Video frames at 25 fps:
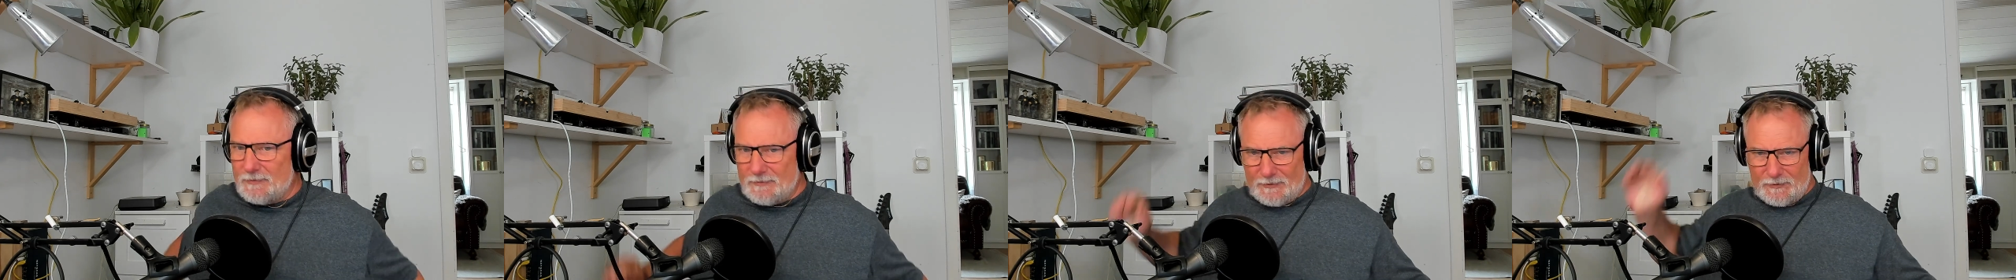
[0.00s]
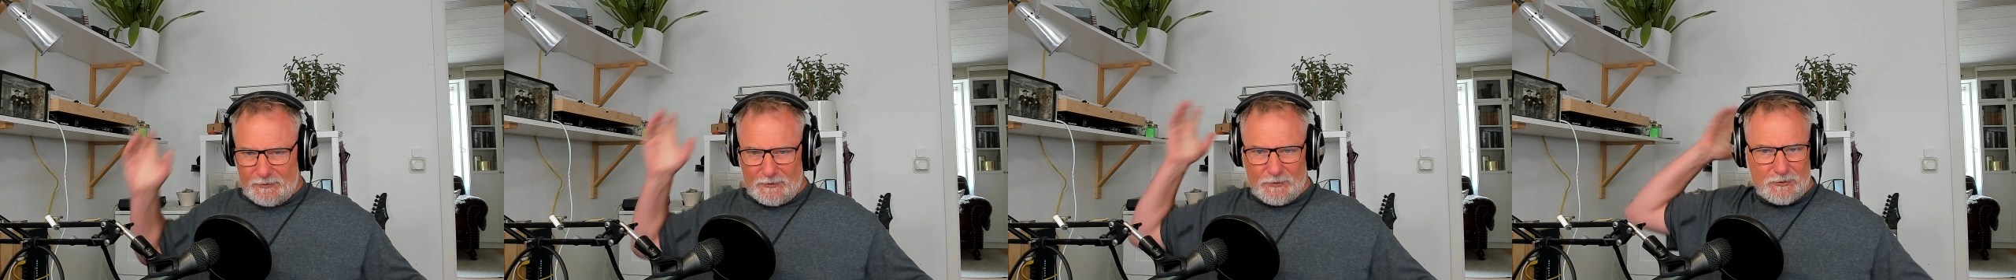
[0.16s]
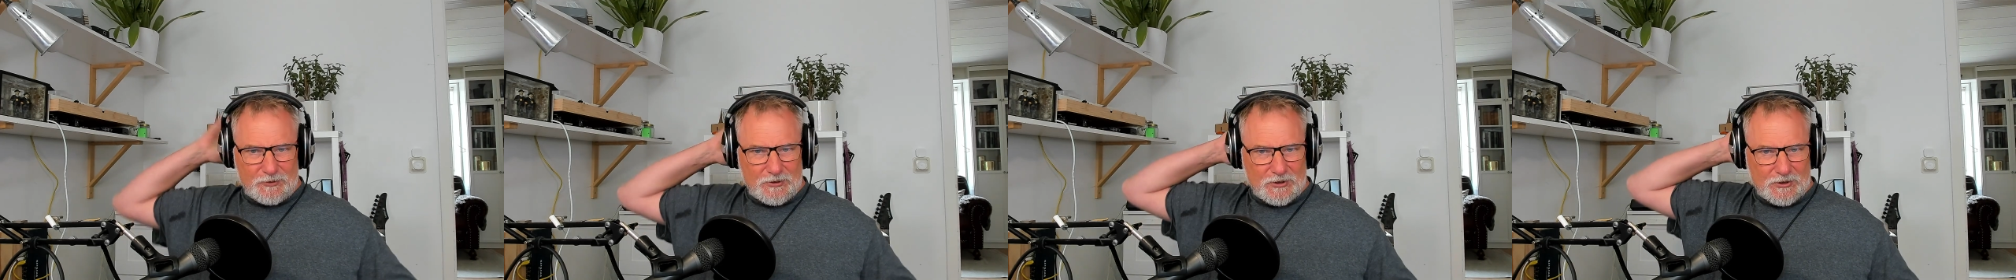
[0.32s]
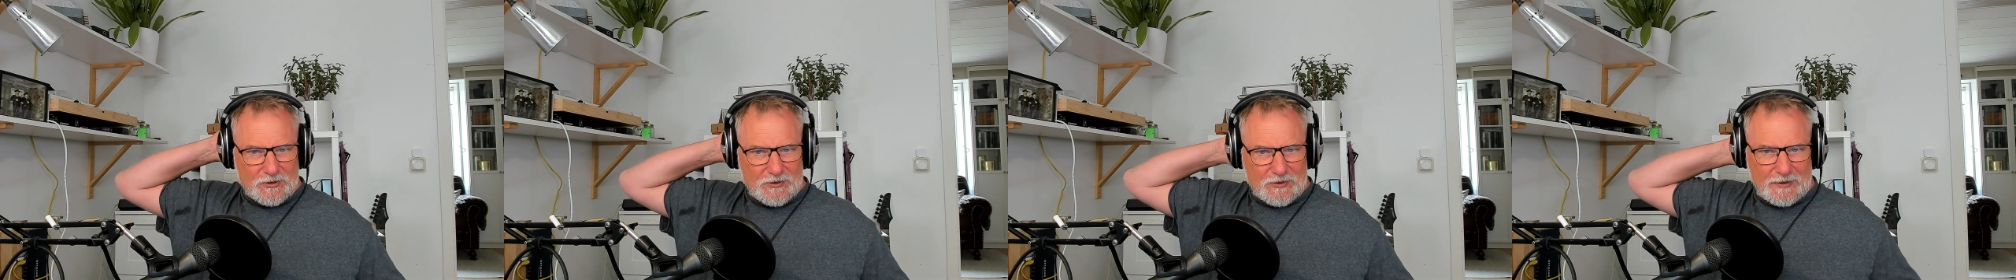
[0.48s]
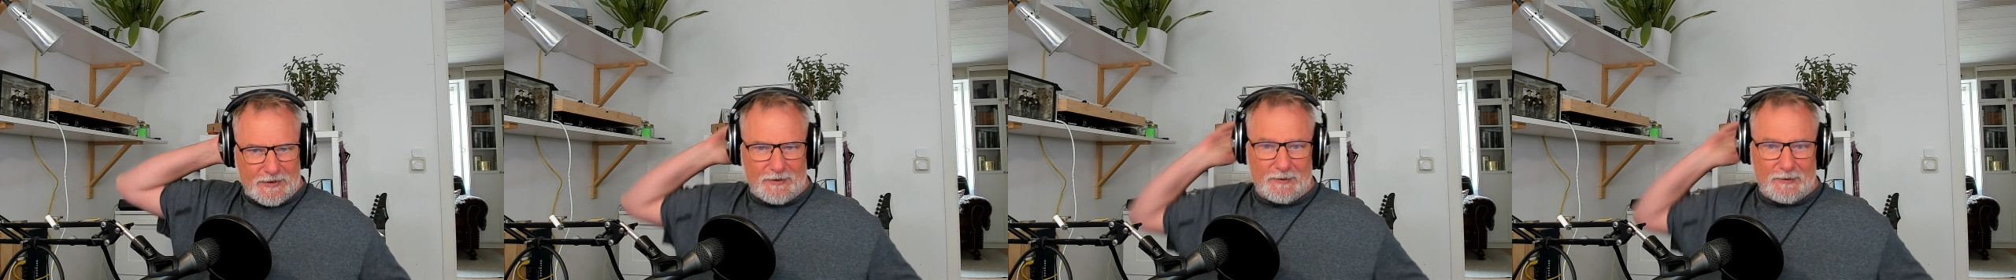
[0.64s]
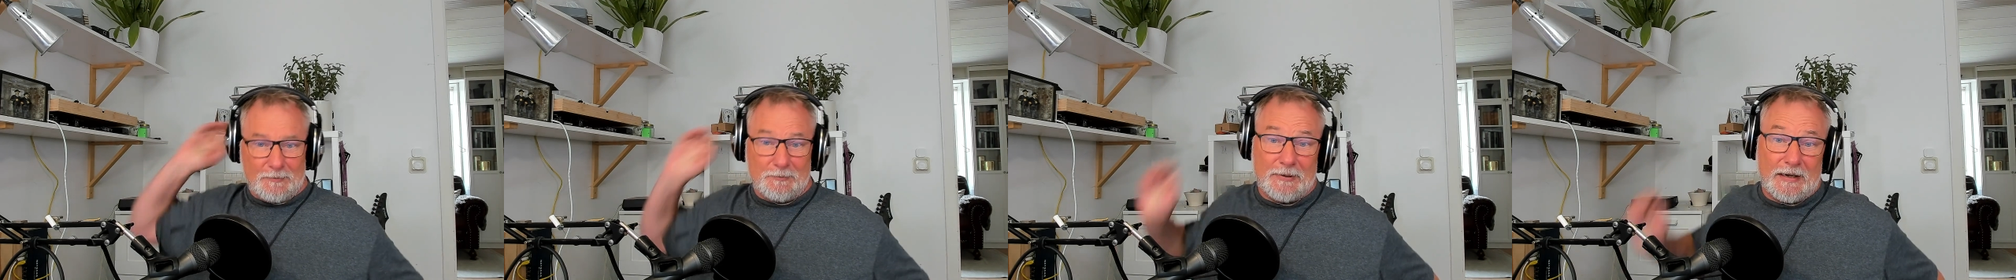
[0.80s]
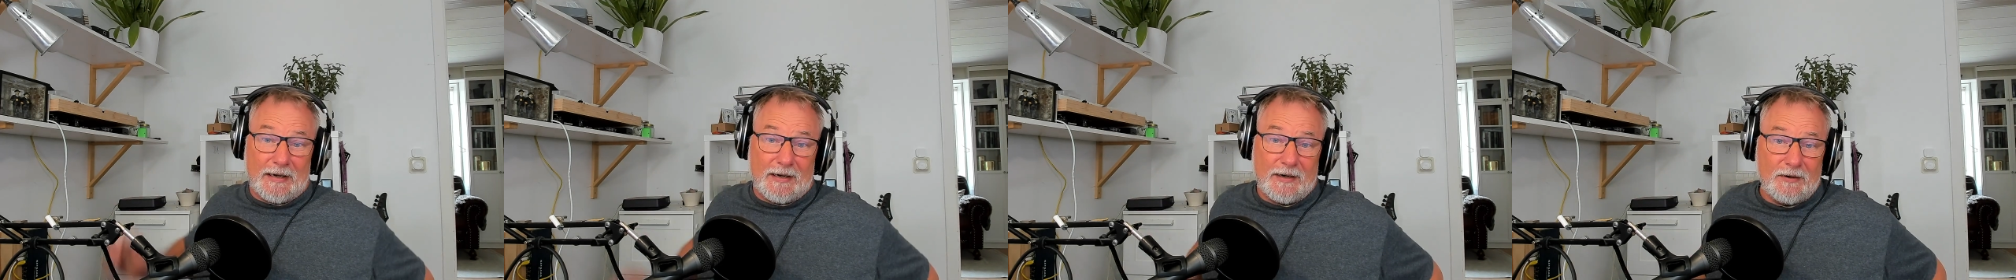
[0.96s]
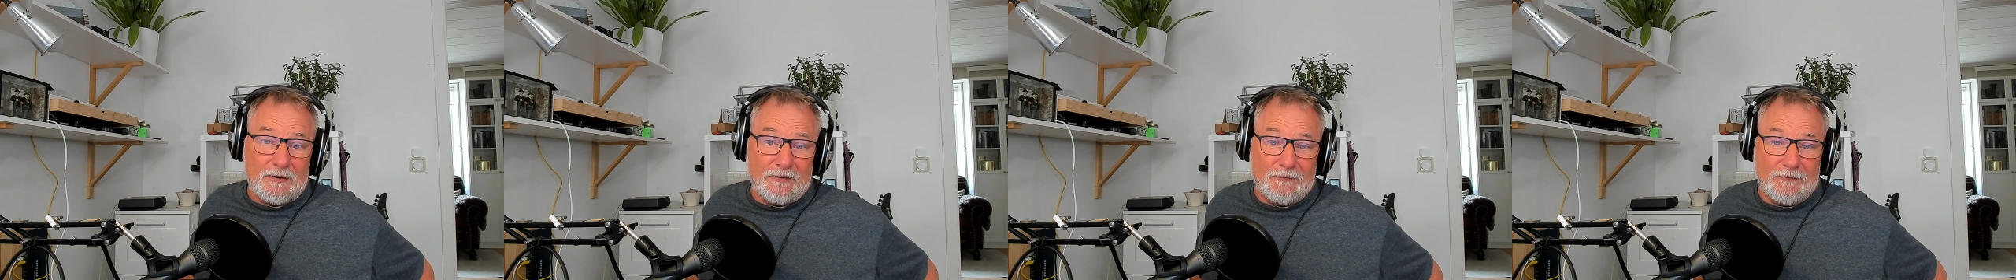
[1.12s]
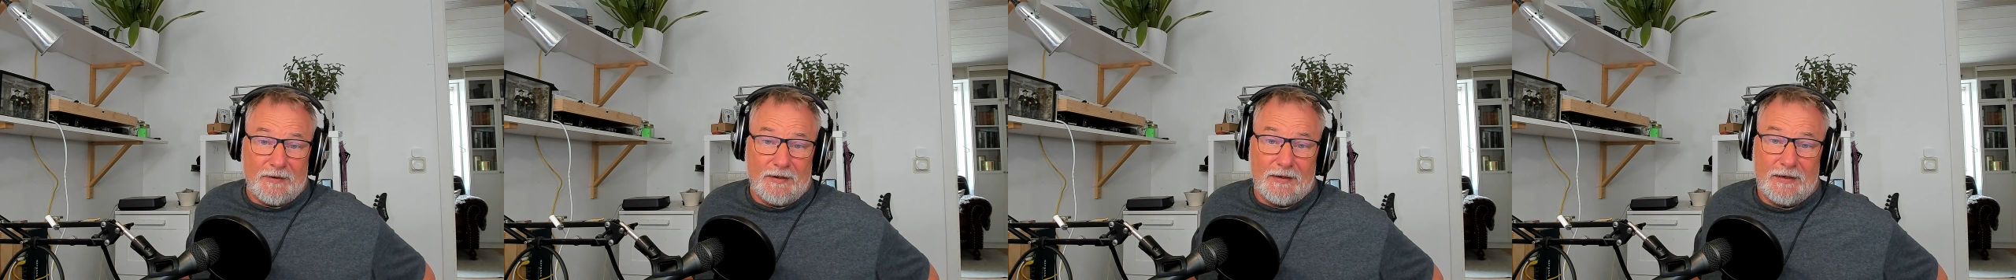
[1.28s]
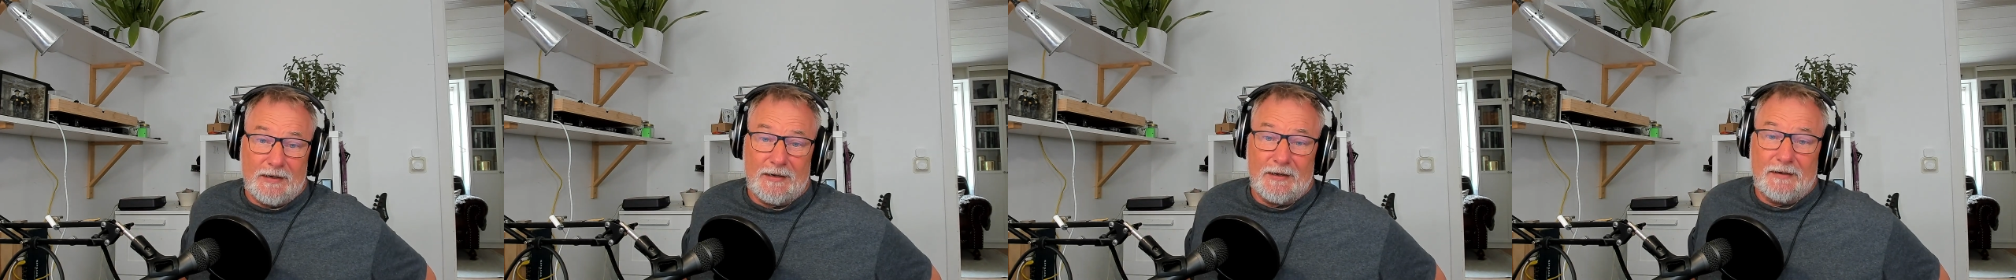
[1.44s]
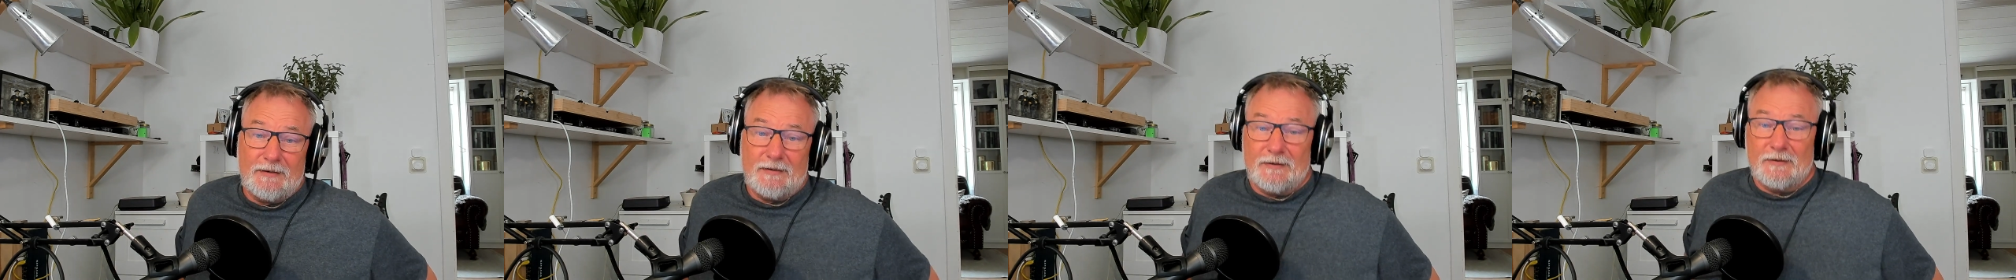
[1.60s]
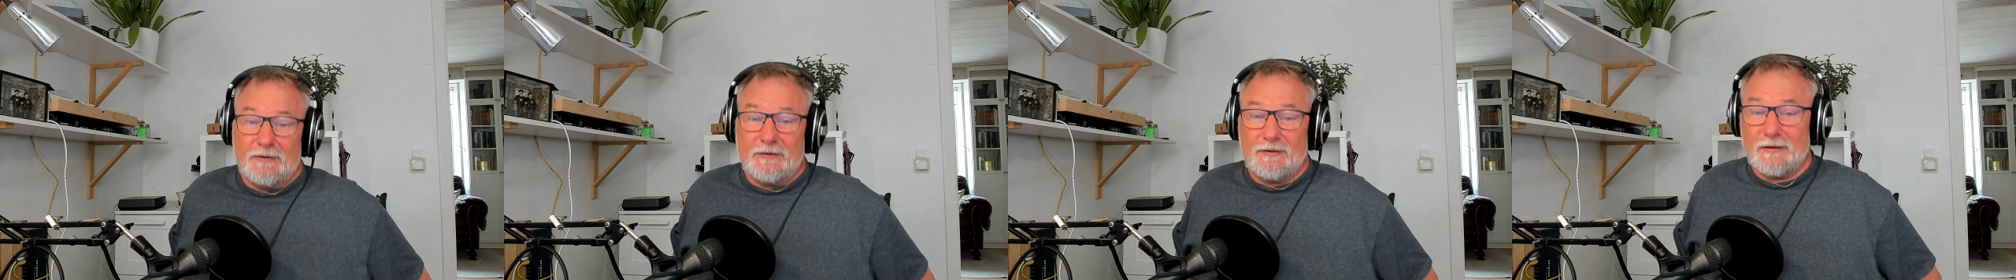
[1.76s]
you just see the back of the head
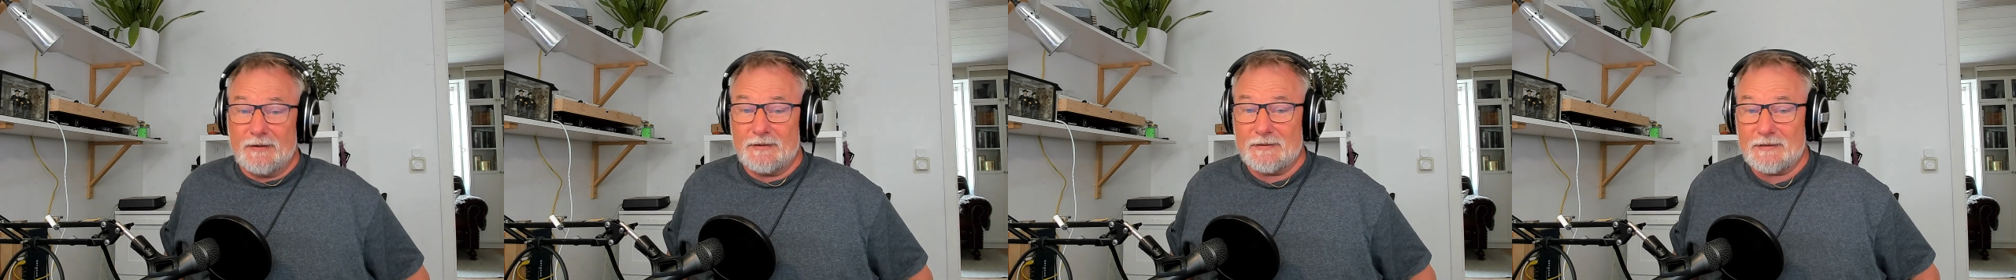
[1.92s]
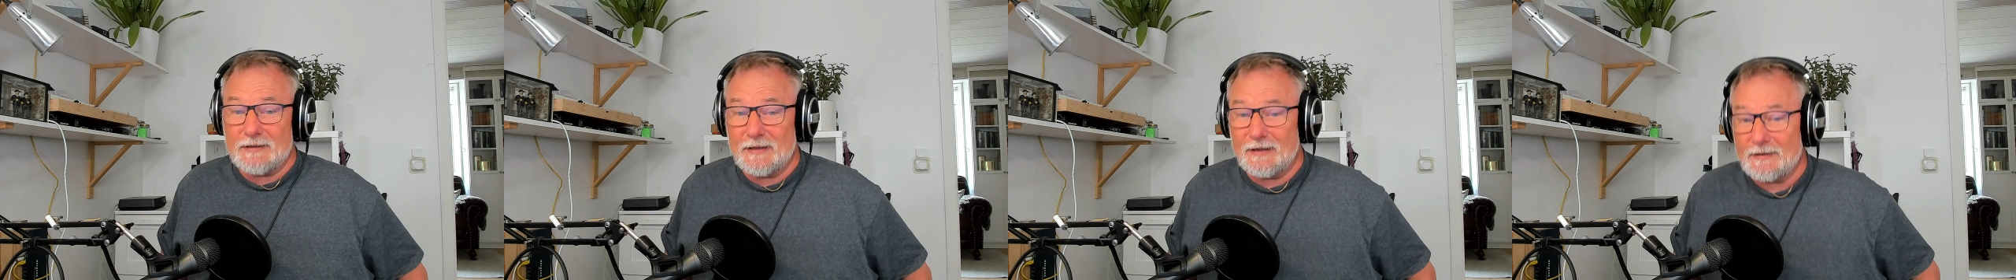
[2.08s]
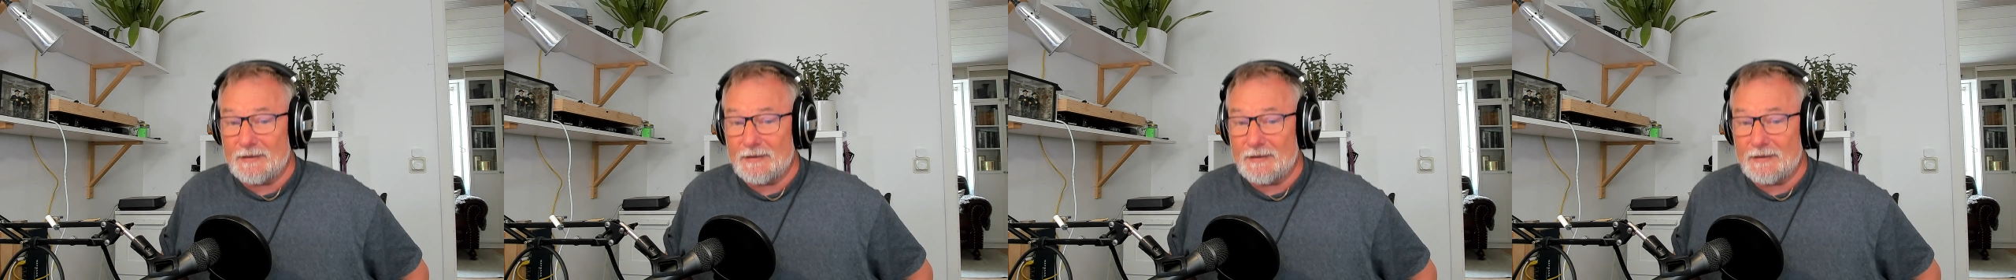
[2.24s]
and things like